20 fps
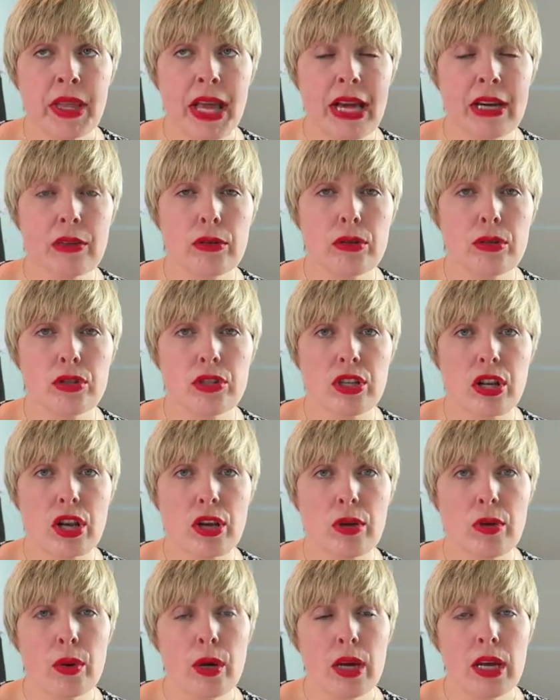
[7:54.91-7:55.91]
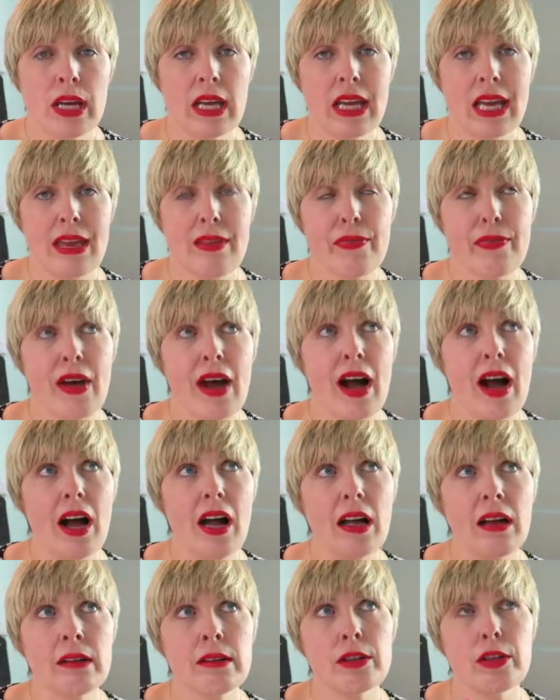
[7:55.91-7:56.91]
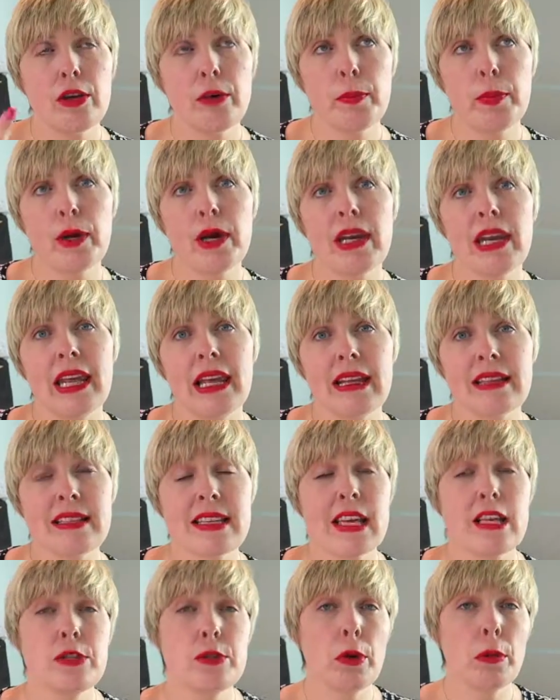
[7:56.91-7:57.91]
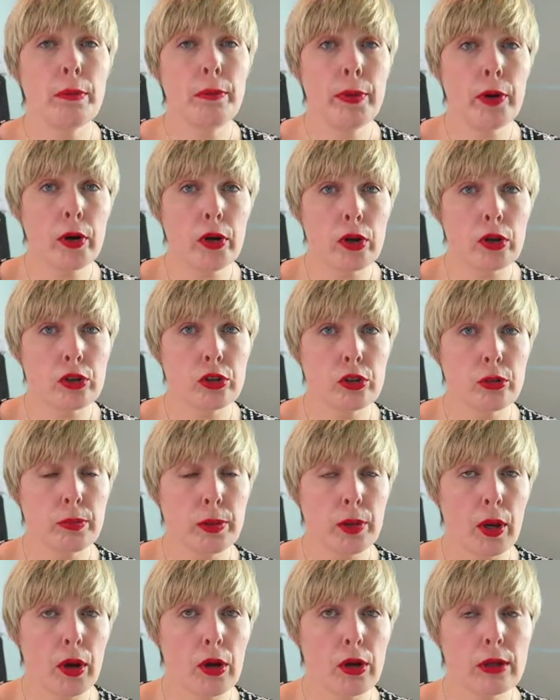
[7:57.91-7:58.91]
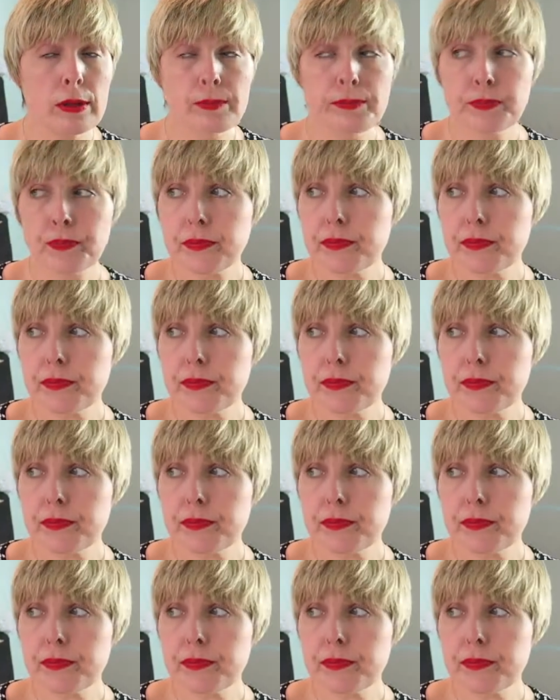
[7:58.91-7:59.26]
And also, if you put a link, say, to a book on your blog,